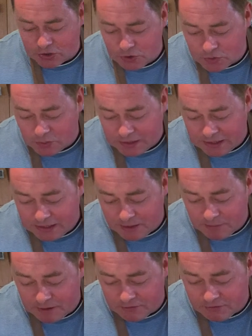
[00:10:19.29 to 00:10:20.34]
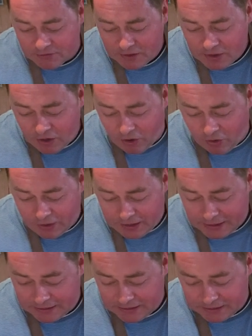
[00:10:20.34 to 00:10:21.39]
cooked with a little bit of oil
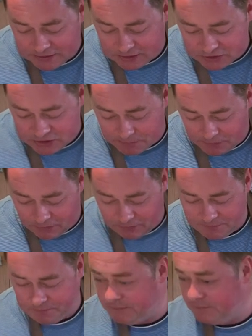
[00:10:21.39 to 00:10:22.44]
and a little touch of butter.